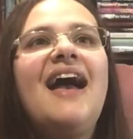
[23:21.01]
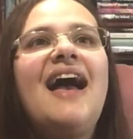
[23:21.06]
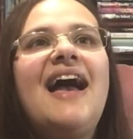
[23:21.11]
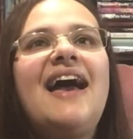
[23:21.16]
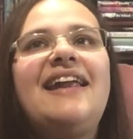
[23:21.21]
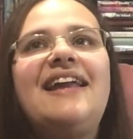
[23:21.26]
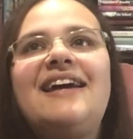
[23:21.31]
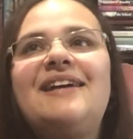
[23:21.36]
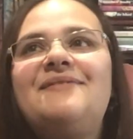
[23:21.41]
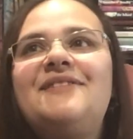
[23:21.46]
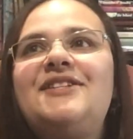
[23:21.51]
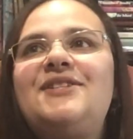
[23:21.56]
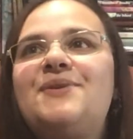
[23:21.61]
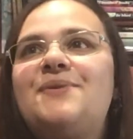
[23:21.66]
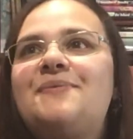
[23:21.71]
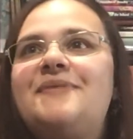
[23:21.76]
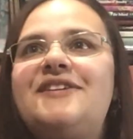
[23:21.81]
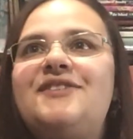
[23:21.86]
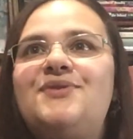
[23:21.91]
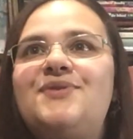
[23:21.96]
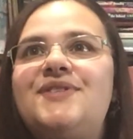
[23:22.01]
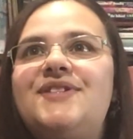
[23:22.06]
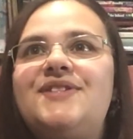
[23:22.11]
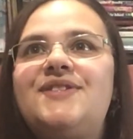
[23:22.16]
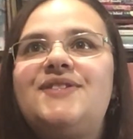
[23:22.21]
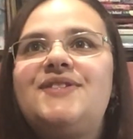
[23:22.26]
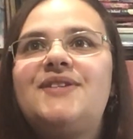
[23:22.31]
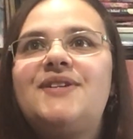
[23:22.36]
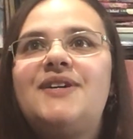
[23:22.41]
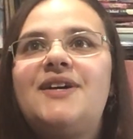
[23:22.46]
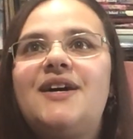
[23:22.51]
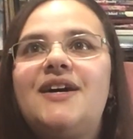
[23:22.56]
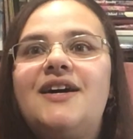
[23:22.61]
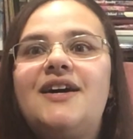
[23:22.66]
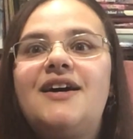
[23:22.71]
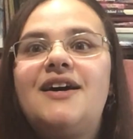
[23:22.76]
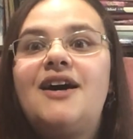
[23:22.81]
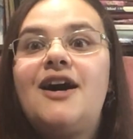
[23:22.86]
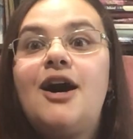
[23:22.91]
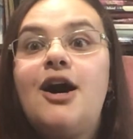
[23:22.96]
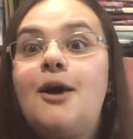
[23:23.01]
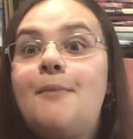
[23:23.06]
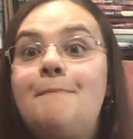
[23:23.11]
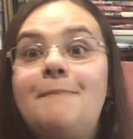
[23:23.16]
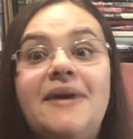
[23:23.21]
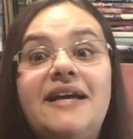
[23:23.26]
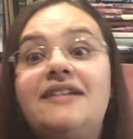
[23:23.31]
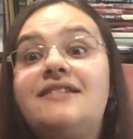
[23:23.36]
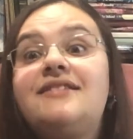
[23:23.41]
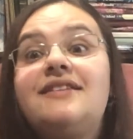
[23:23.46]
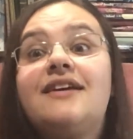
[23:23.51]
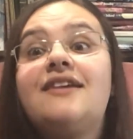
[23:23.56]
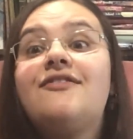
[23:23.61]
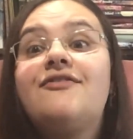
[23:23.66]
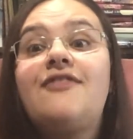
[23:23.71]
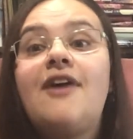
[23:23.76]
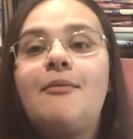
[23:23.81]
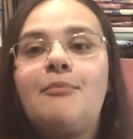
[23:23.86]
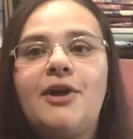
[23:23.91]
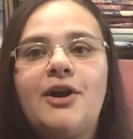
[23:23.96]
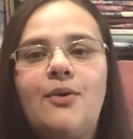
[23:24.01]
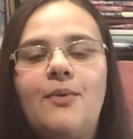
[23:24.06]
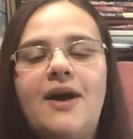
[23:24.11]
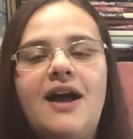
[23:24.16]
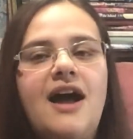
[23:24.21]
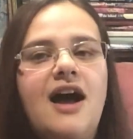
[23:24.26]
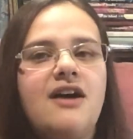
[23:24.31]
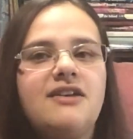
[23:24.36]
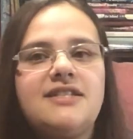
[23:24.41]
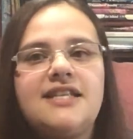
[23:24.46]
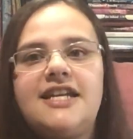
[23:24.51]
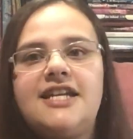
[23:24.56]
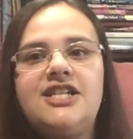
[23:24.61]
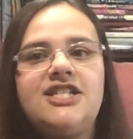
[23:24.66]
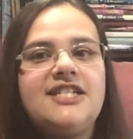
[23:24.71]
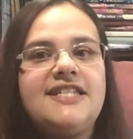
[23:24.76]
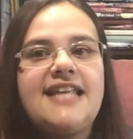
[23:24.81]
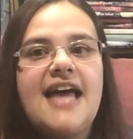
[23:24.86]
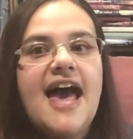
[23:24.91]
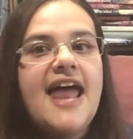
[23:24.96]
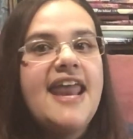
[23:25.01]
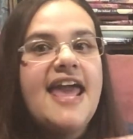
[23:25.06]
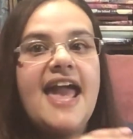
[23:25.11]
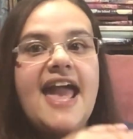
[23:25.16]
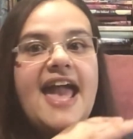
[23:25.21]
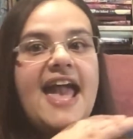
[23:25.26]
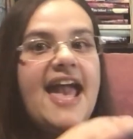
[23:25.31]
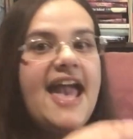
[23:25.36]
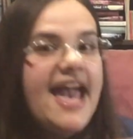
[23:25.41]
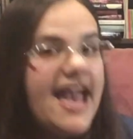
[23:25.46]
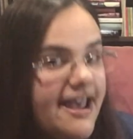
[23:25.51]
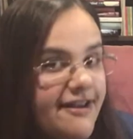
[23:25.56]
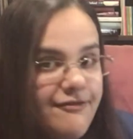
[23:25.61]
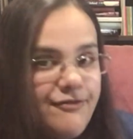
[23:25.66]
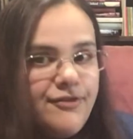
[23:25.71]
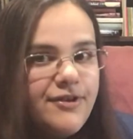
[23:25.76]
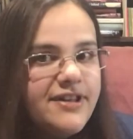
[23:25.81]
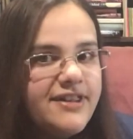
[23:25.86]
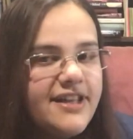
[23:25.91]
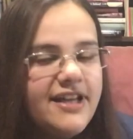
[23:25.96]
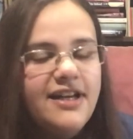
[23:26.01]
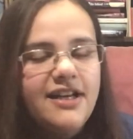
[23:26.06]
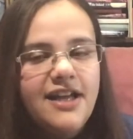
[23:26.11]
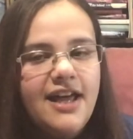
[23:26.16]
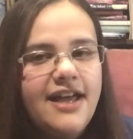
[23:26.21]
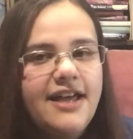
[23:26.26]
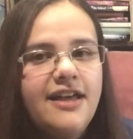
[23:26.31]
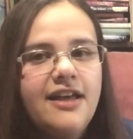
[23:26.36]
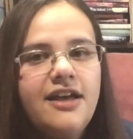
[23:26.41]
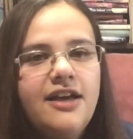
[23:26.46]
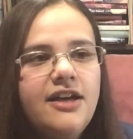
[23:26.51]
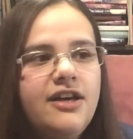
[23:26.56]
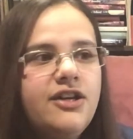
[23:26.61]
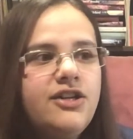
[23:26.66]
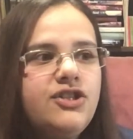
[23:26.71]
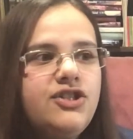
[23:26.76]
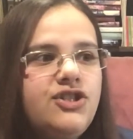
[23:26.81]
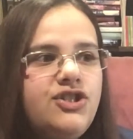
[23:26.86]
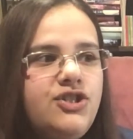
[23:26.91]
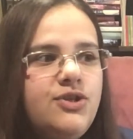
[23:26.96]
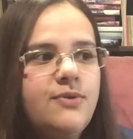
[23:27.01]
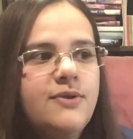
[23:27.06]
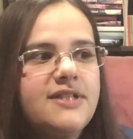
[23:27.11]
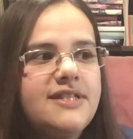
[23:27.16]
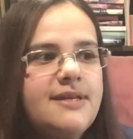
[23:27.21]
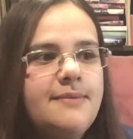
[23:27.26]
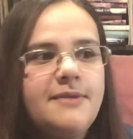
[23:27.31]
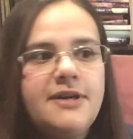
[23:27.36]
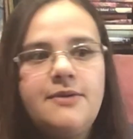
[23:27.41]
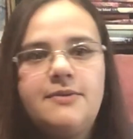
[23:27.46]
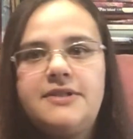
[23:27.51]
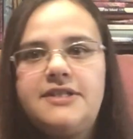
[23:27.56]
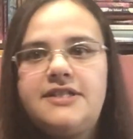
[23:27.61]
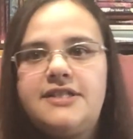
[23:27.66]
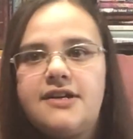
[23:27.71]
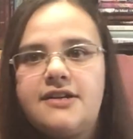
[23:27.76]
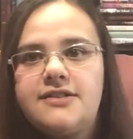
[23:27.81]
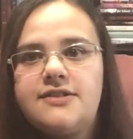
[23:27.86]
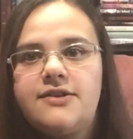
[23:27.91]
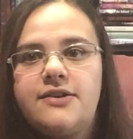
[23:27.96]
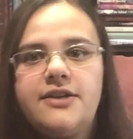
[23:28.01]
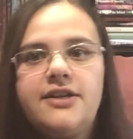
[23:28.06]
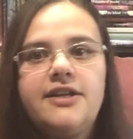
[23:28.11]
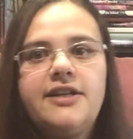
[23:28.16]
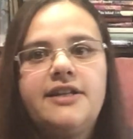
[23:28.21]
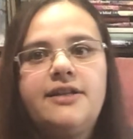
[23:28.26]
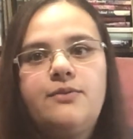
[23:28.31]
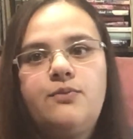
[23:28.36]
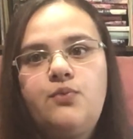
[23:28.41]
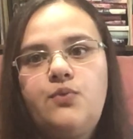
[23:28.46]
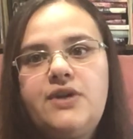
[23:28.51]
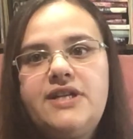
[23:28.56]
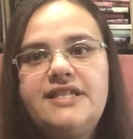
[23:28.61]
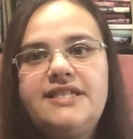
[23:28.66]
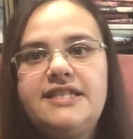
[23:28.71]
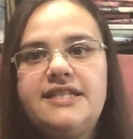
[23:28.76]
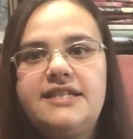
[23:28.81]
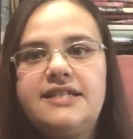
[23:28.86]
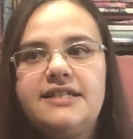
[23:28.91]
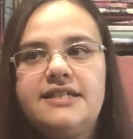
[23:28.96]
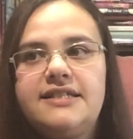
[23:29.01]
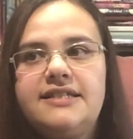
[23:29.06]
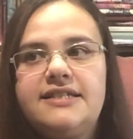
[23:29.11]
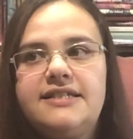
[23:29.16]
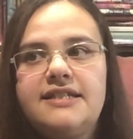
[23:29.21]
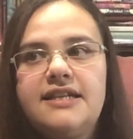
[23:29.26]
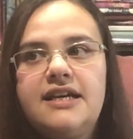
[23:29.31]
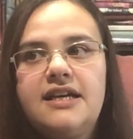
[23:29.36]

And Amy took me to this amazing fabric warehouse, and it just had everything. Like, do you want something with ducks on it? Wizards,